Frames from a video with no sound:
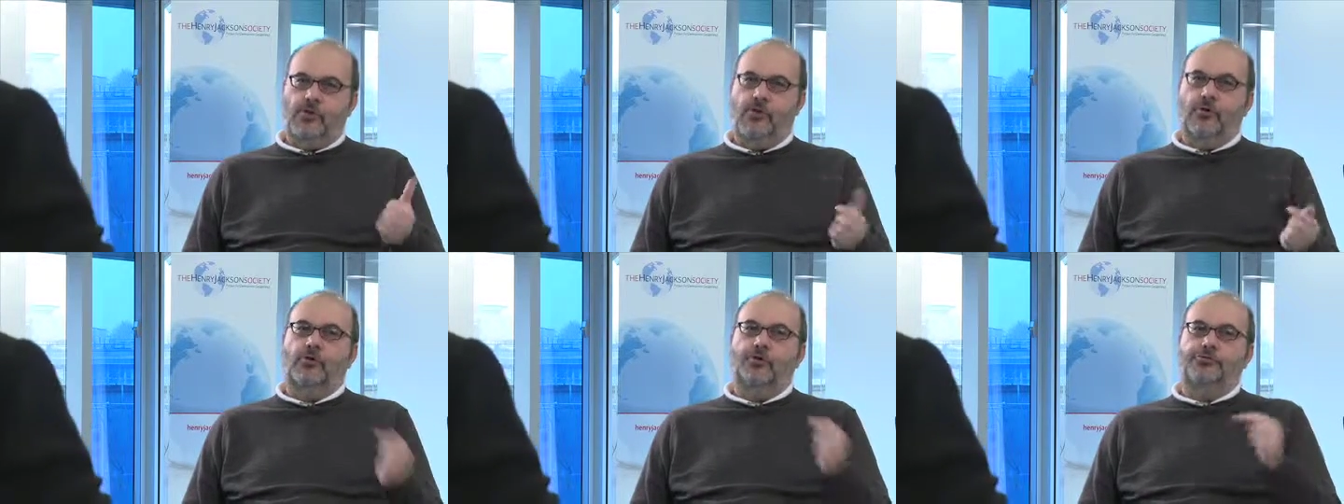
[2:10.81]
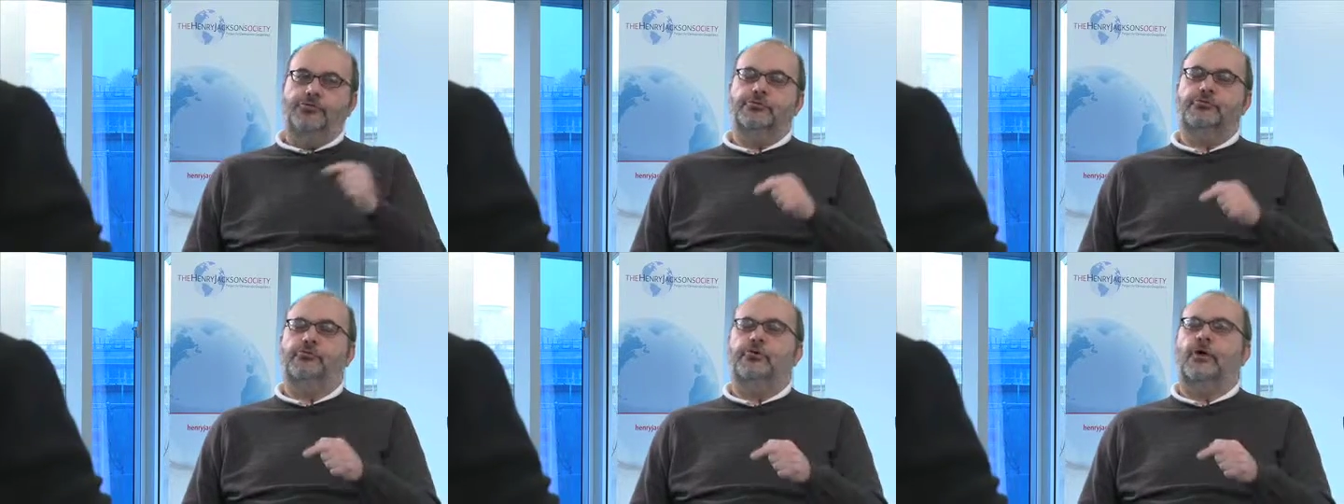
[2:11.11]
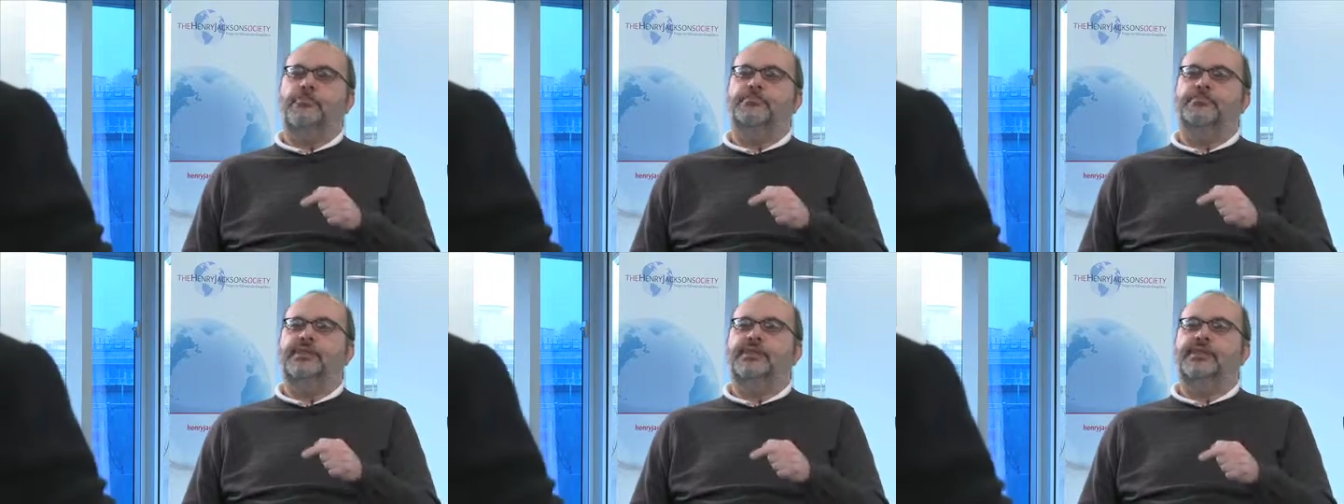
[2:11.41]
or to
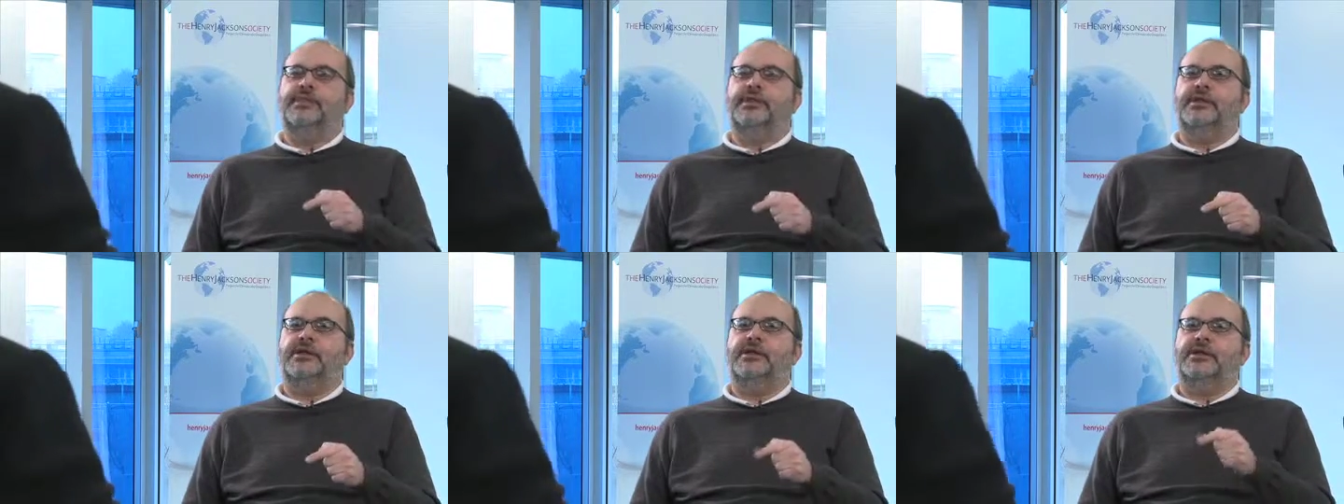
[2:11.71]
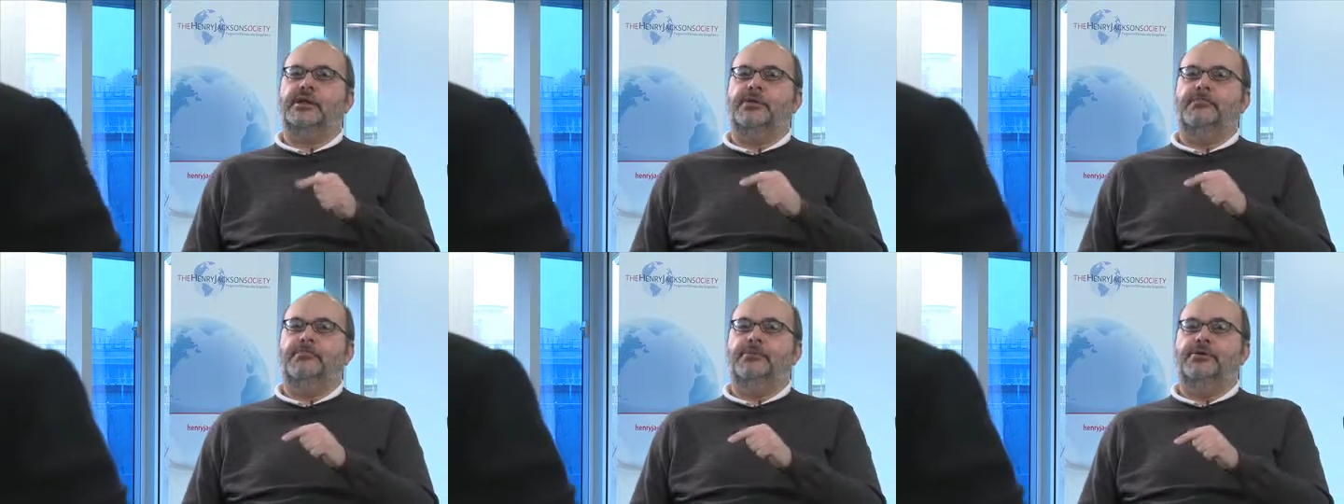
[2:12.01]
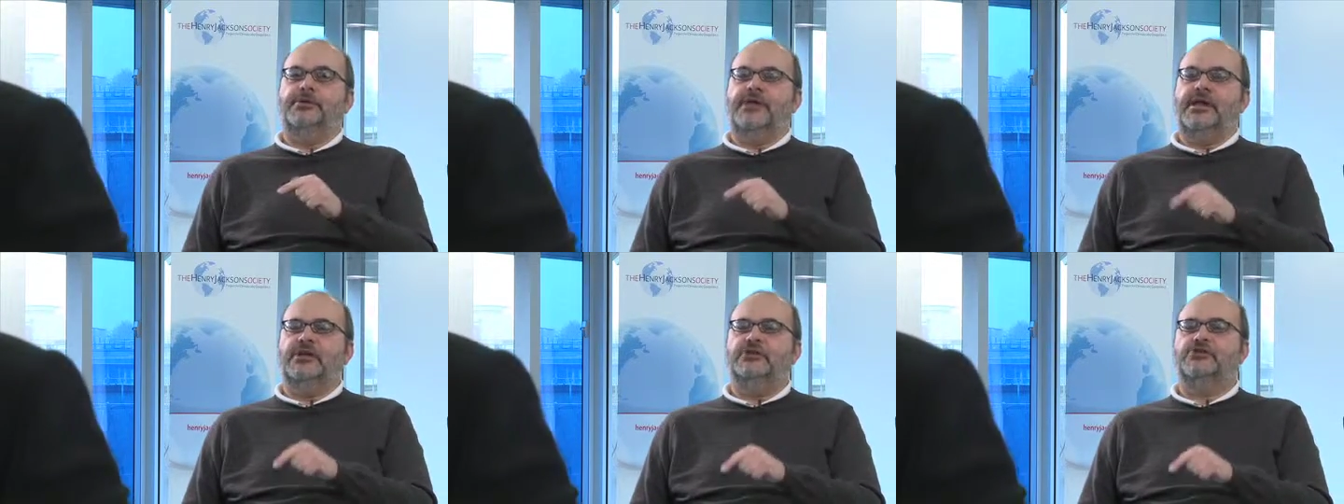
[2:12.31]
compensate some
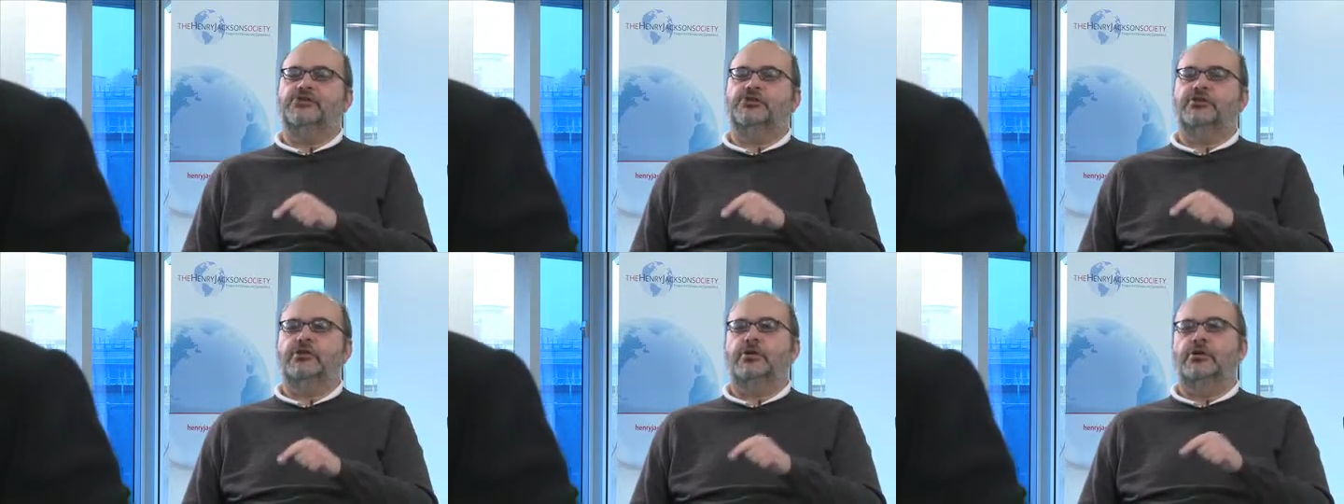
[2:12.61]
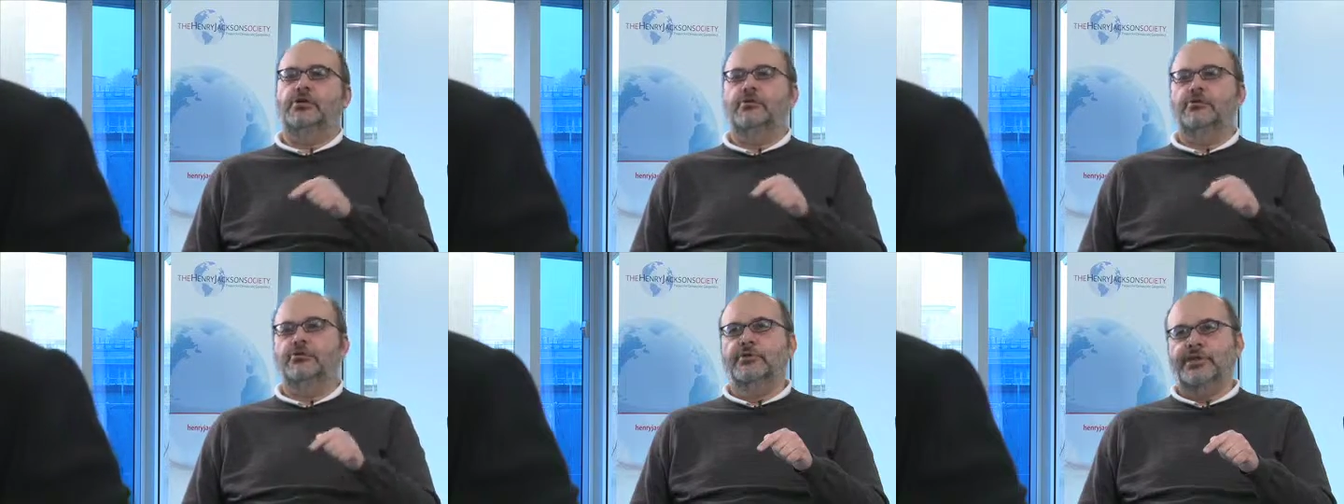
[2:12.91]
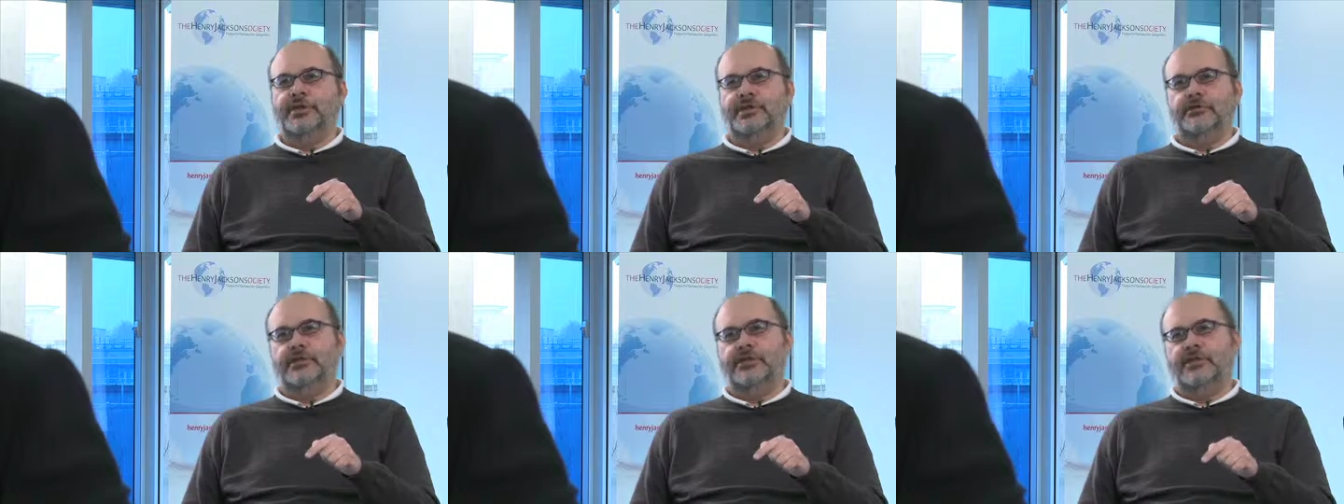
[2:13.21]
potential
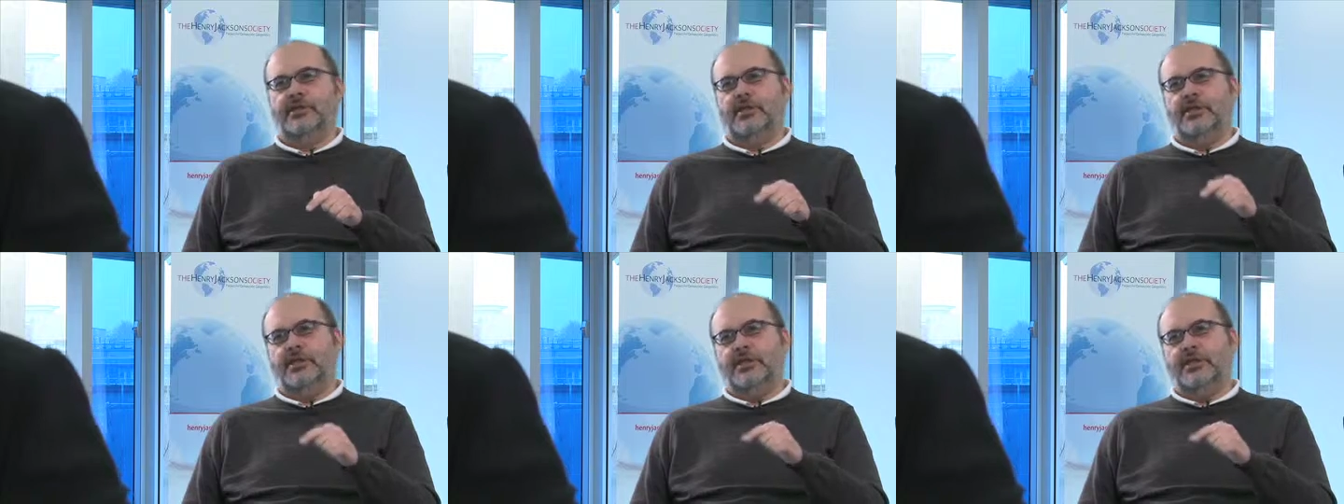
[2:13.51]
losers